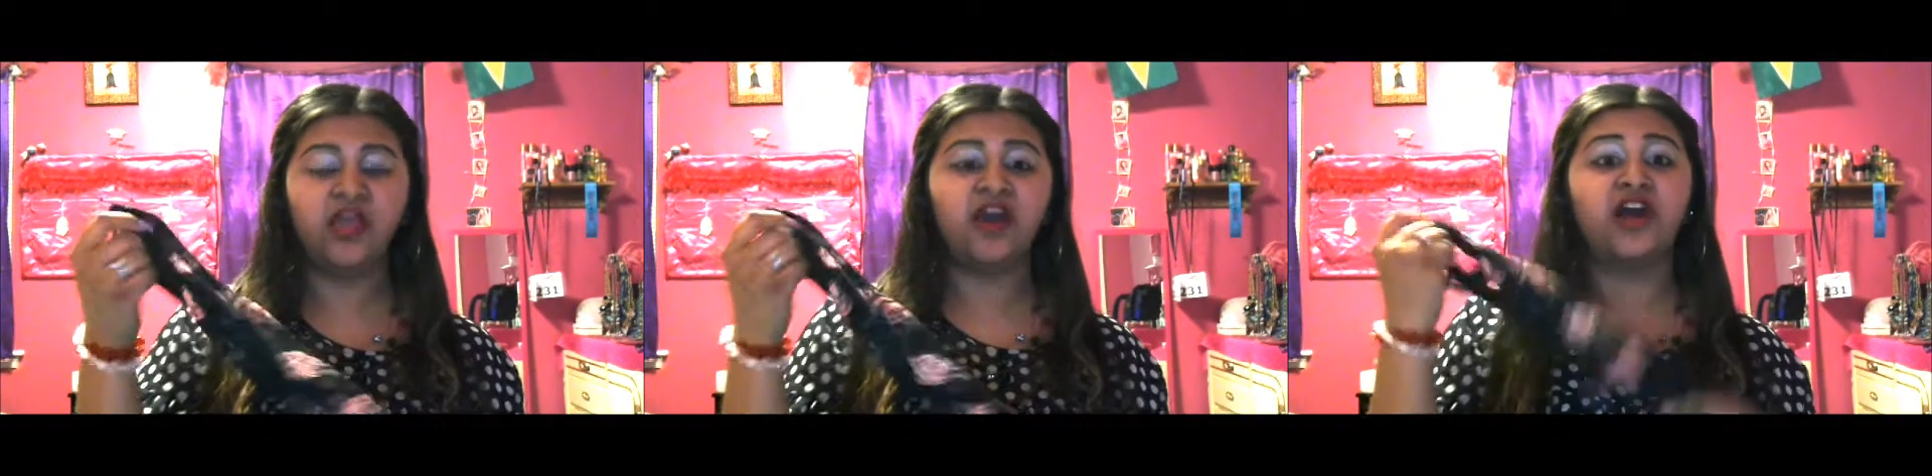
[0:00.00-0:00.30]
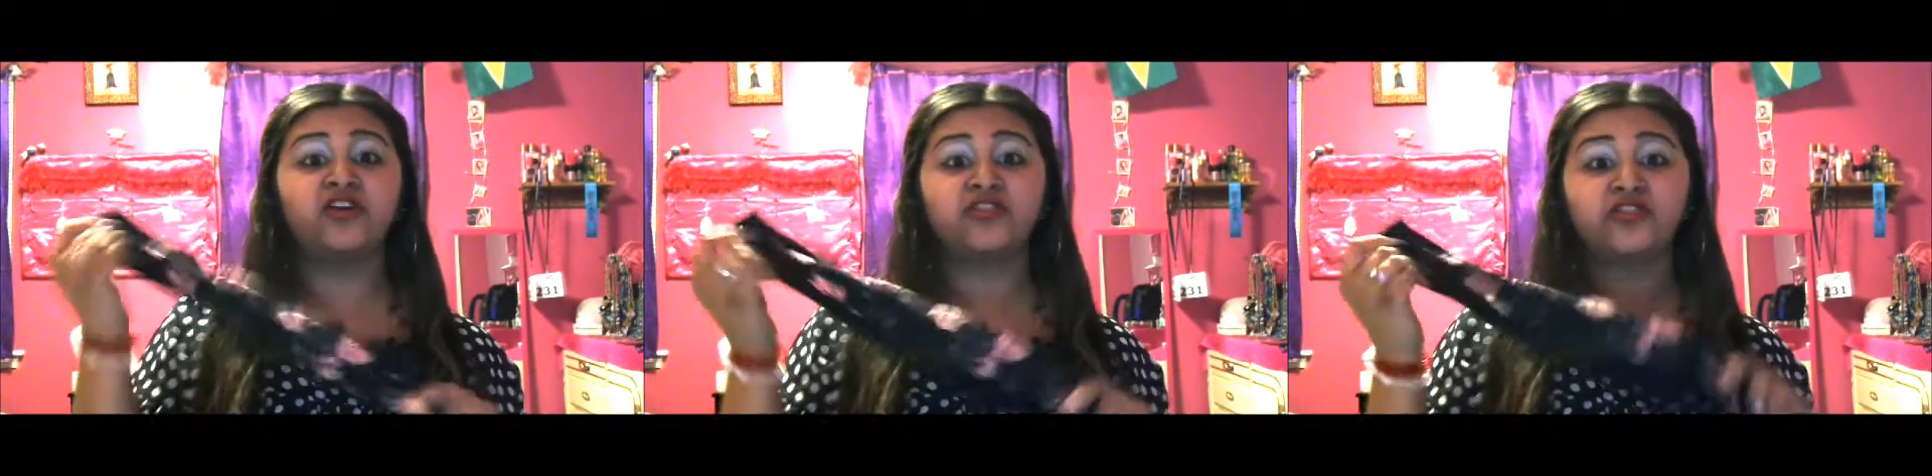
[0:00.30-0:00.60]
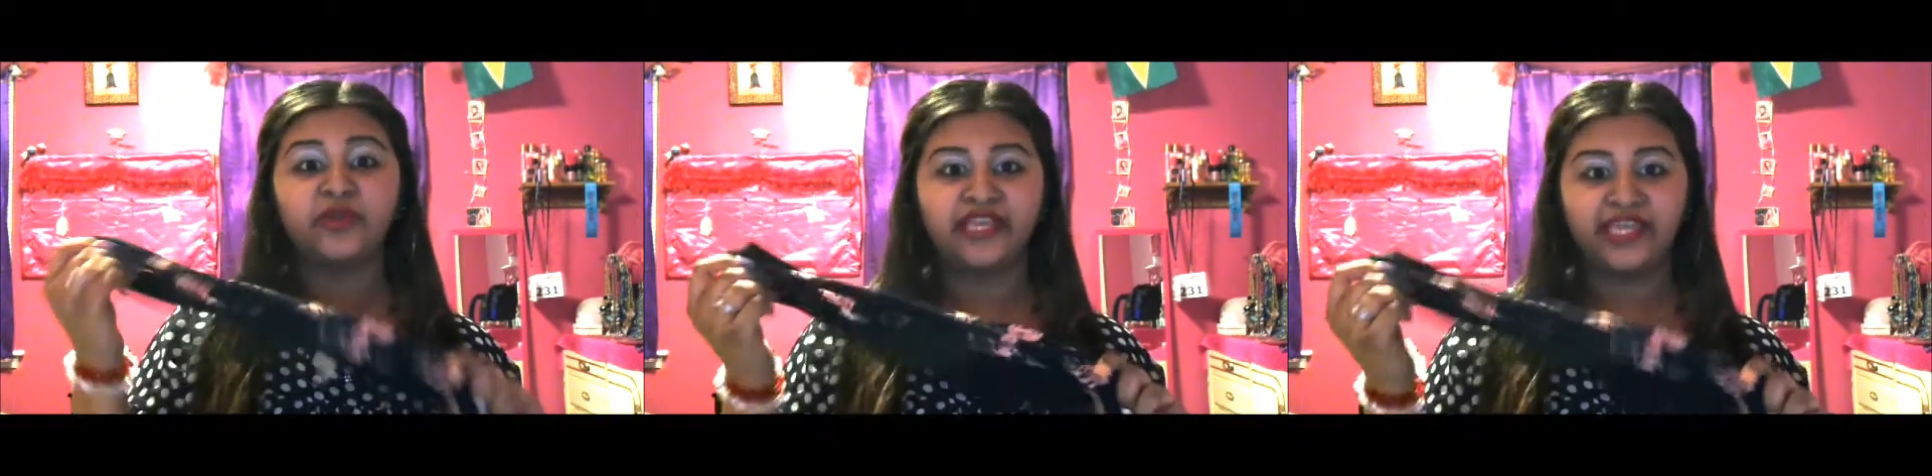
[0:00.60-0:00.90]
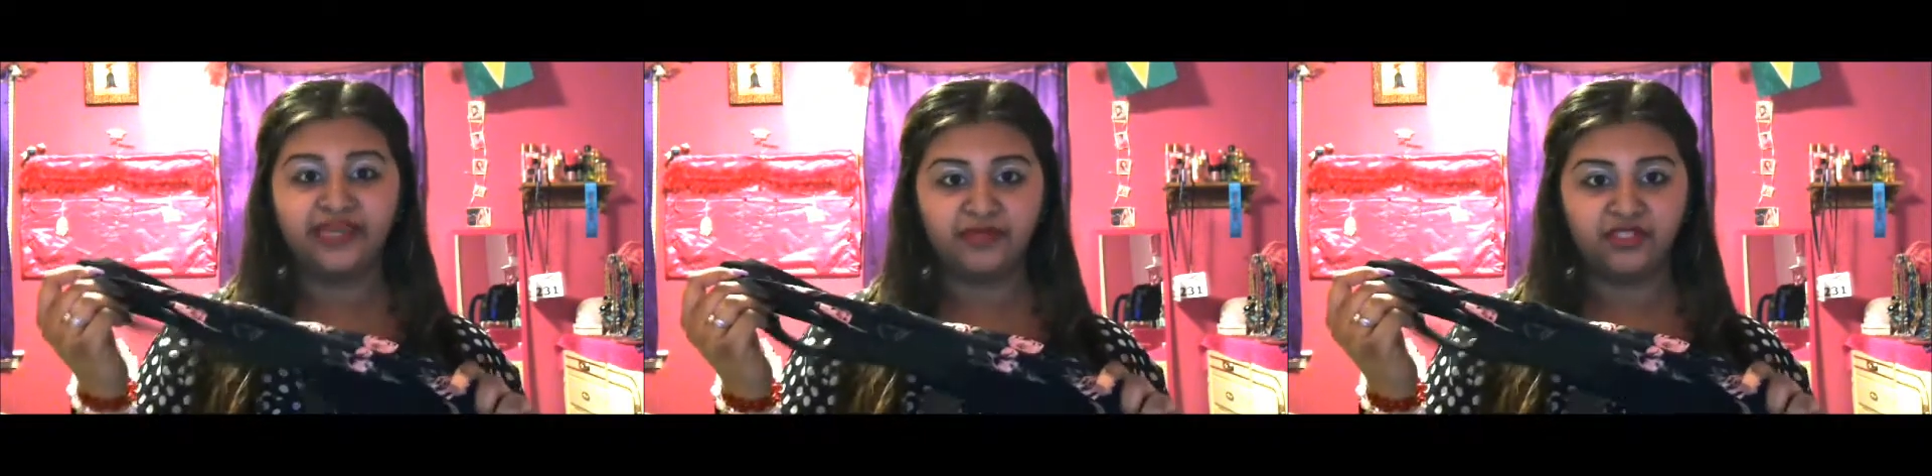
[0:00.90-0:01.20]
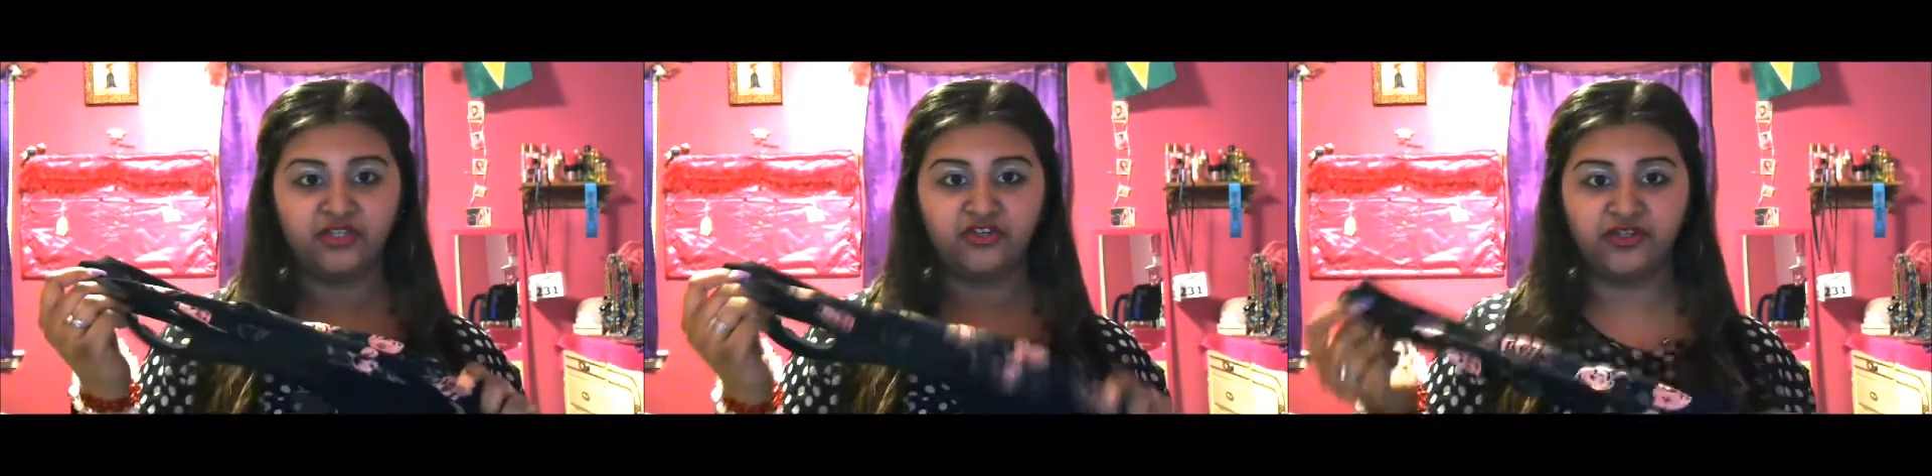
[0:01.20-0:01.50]
I also wear camis
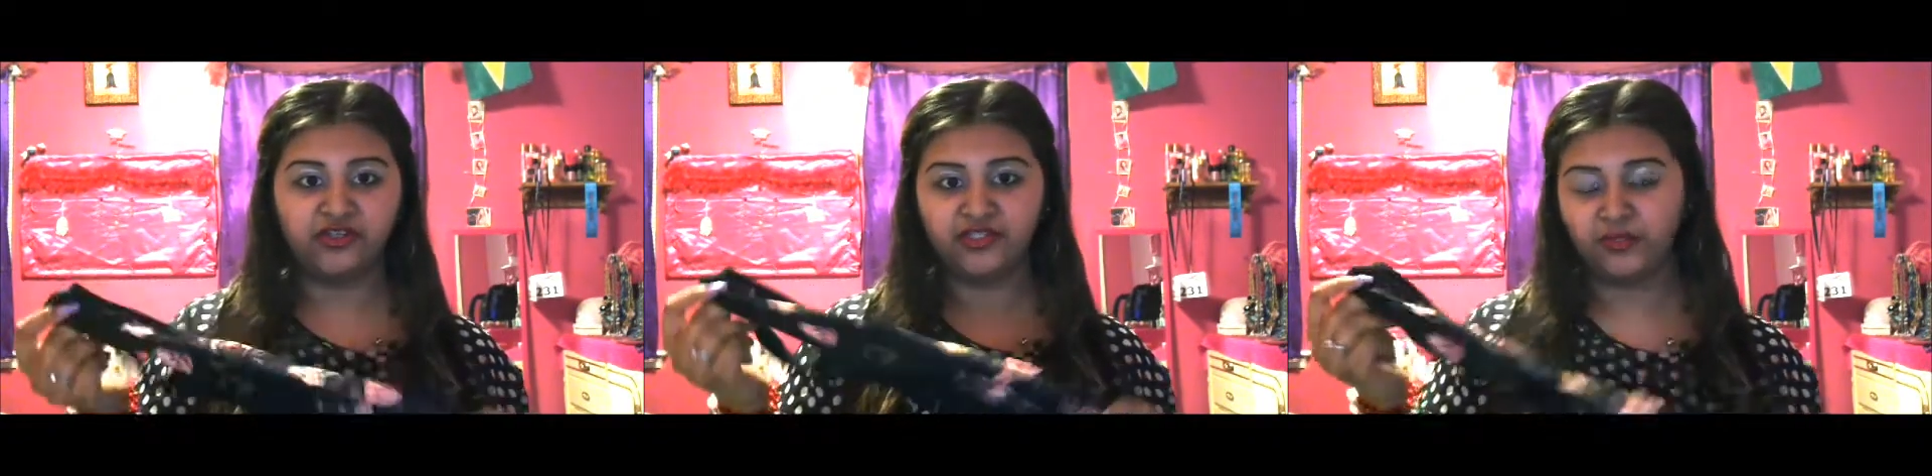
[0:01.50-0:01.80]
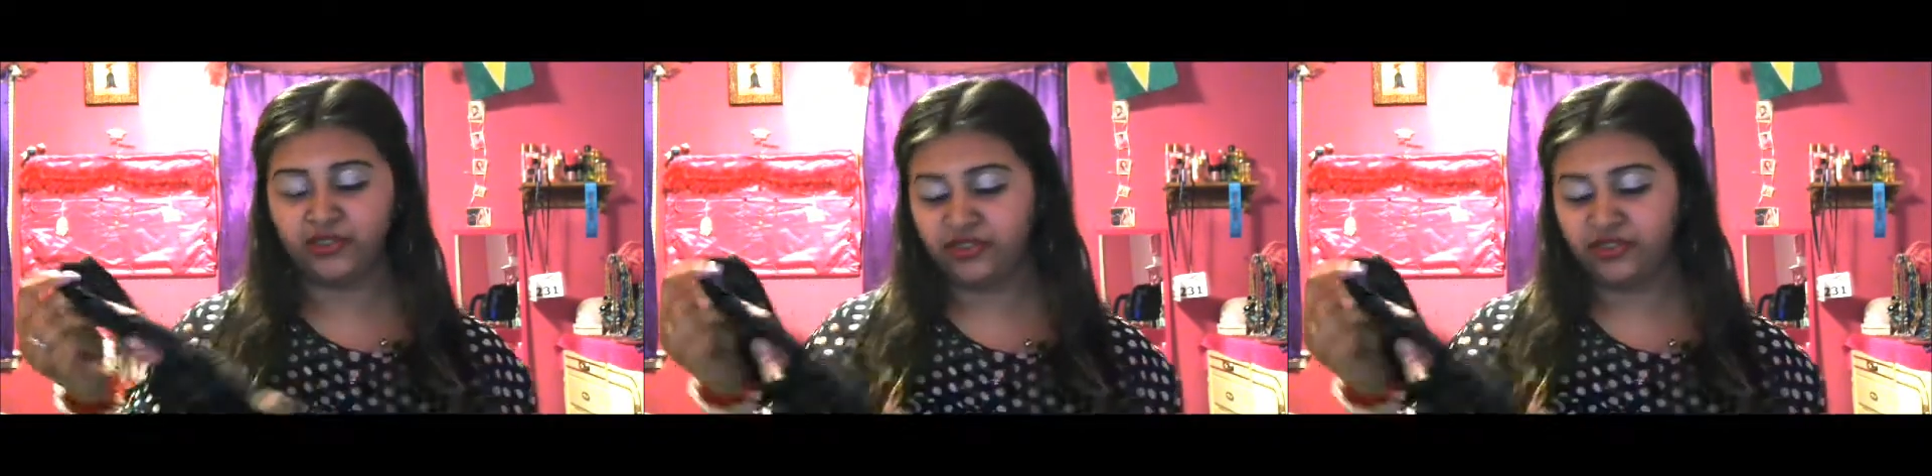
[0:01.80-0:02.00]
underneath as well.